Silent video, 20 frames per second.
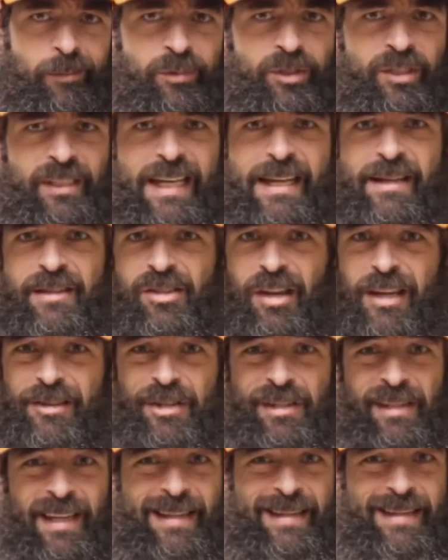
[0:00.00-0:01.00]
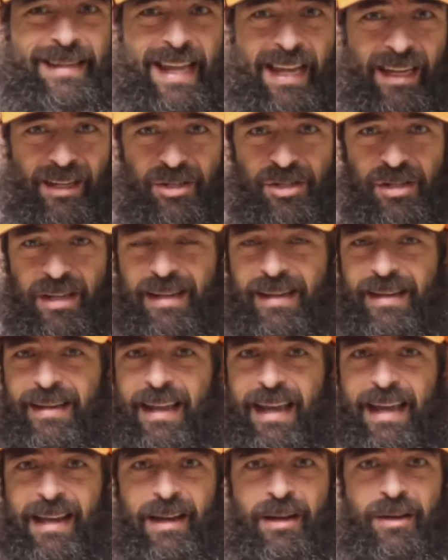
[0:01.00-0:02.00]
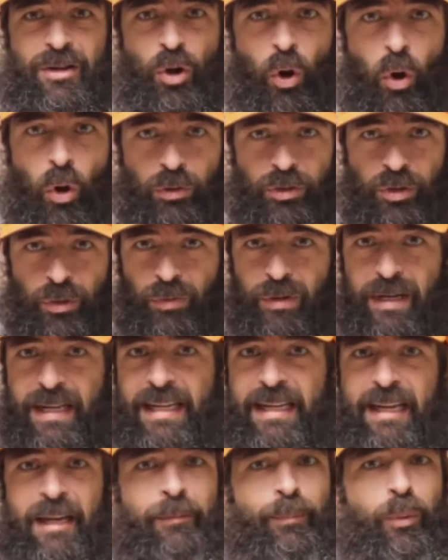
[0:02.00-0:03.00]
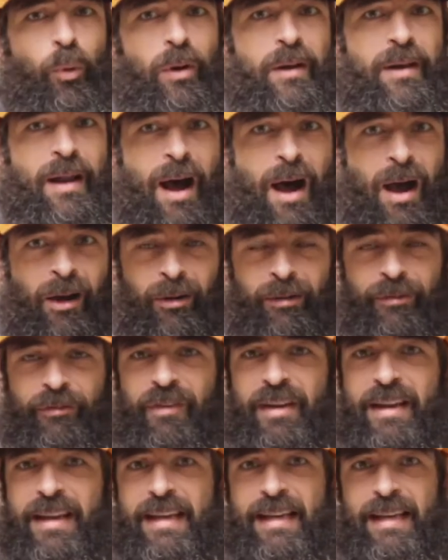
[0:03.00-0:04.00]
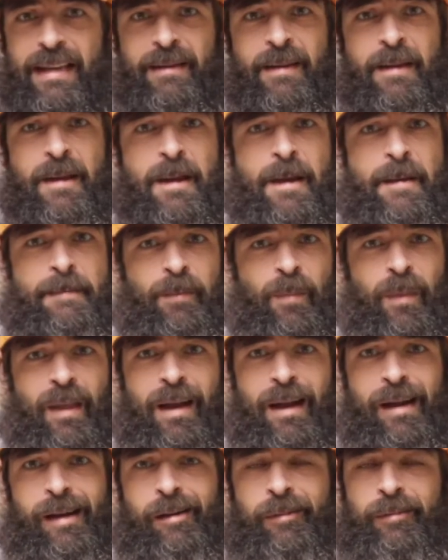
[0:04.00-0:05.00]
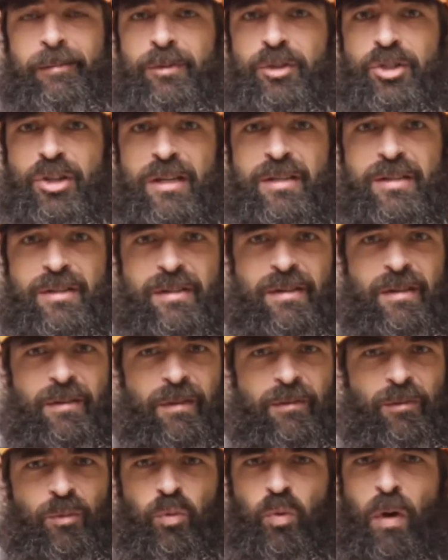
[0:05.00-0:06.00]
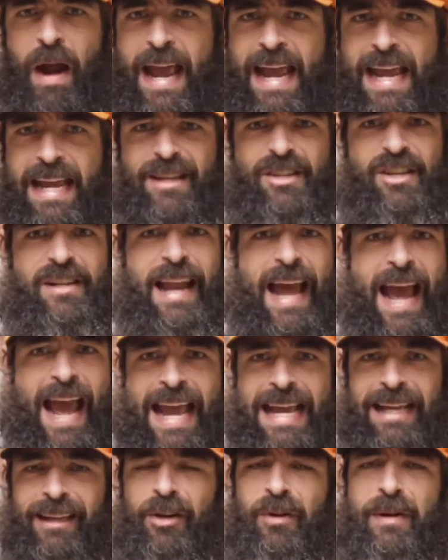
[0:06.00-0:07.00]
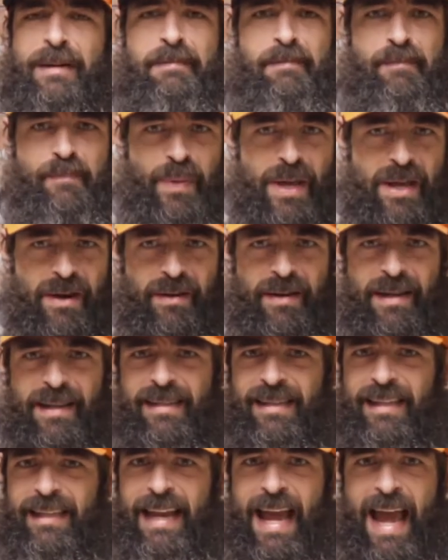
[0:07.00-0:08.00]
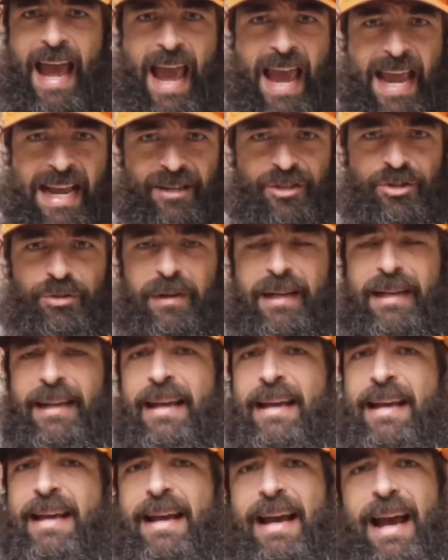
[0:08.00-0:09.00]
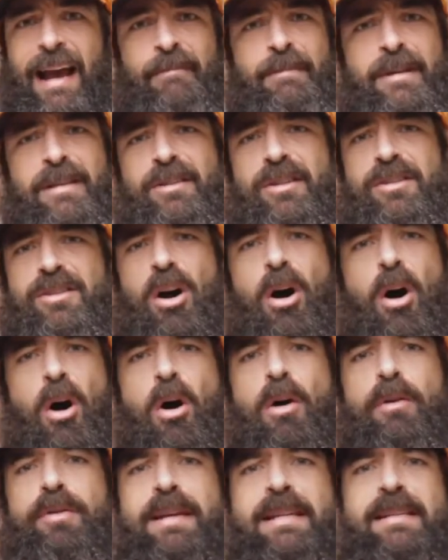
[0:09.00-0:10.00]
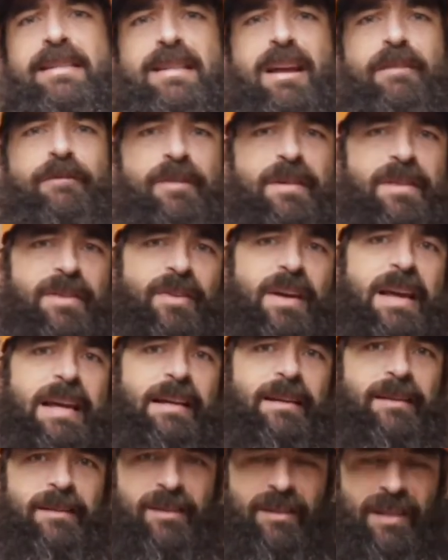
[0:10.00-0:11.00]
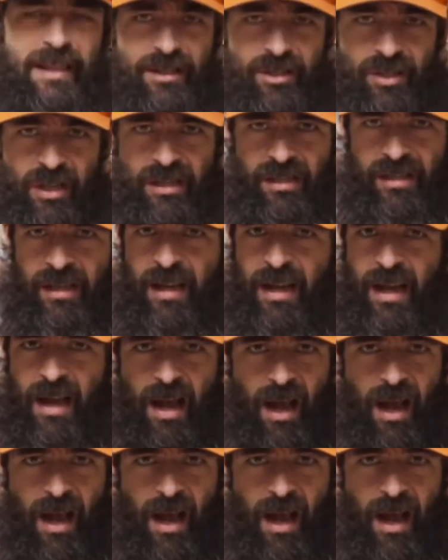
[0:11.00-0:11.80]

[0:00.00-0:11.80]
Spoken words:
Sins such as addiction and adultery and pornography and just rage and anger and bitterness and hatred. I mean, just all these different things that just